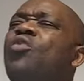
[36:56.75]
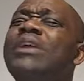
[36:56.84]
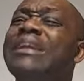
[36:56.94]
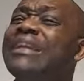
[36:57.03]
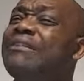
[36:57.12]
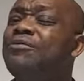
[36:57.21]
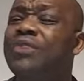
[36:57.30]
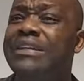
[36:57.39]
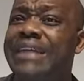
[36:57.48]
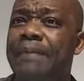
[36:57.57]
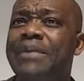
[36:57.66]
we live
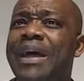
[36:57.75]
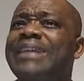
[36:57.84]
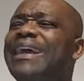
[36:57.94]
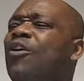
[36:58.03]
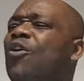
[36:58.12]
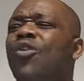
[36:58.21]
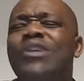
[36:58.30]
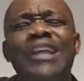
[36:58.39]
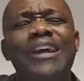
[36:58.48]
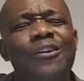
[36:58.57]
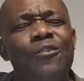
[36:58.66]
with them, either on
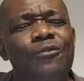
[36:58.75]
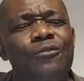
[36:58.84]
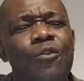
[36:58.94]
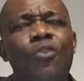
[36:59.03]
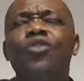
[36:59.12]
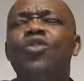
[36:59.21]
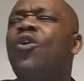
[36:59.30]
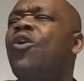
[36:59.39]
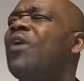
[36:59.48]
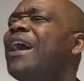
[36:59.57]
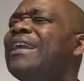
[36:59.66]
the phone
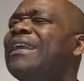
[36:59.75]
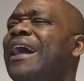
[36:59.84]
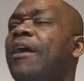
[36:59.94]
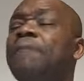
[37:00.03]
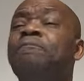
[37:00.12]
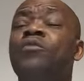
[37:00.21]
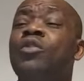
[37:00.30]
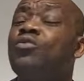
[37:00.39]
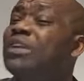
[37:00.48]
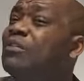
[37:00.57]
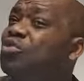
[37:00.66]
or anyhow,
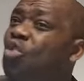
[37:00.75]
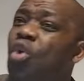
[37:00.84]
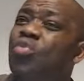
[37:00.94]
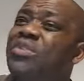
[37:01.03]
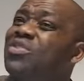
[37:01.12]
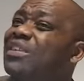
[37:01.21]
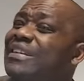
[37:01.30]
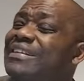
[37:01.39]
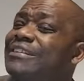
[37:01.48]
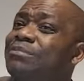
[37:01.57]
for them to always release